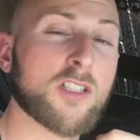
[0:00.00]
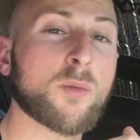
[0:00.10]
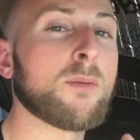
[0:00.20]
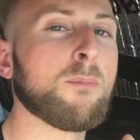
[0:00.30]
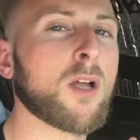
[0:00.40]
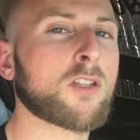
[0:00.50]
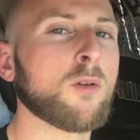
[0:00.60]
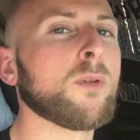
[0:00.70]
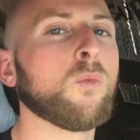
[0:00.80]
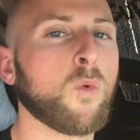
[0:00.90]
So in a month,
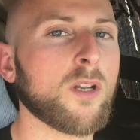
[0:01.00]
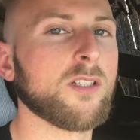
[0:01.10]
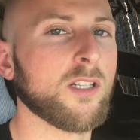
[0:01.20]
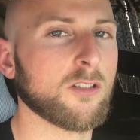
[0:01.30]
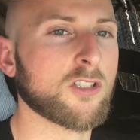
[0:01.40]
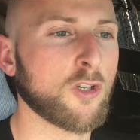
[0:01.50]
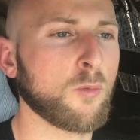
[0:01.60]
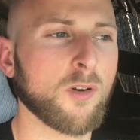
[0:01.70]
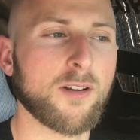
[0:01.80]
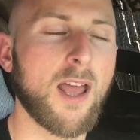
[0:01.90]
it'll be 1 year
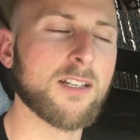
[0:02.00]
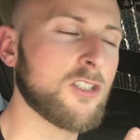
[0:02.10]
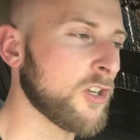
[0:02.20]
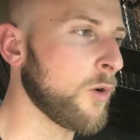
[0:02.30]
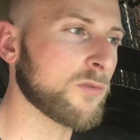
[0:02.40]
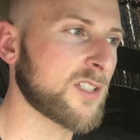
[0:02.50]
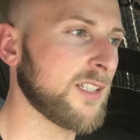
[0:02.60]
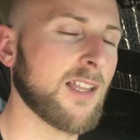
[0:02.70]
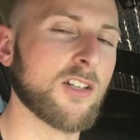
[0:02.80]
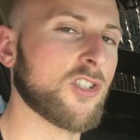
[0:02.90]
sober, and I don't
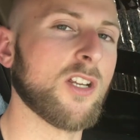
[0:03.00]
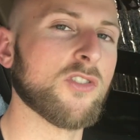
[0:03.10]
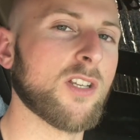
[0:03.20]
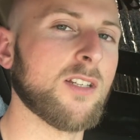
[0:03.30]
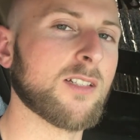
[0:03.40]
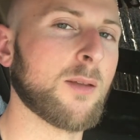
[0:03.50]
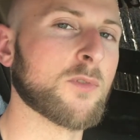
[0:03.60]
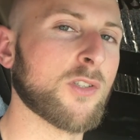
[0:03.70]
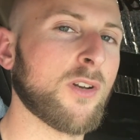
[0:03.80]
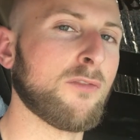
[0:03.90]
see that changing anytime soon.